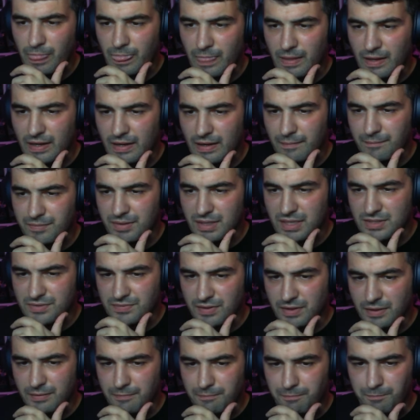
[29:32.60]
Yeah, that's
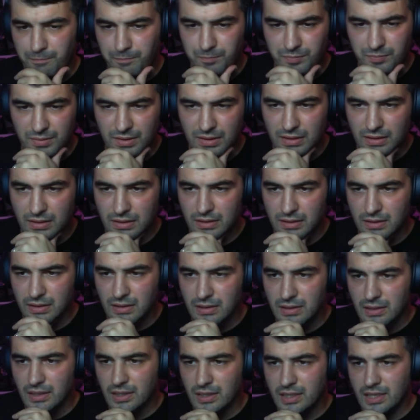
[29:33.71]
fine.
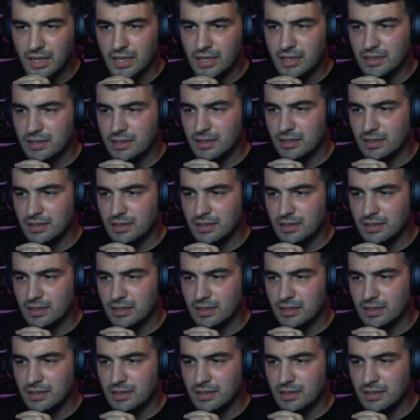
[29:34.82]
Okay,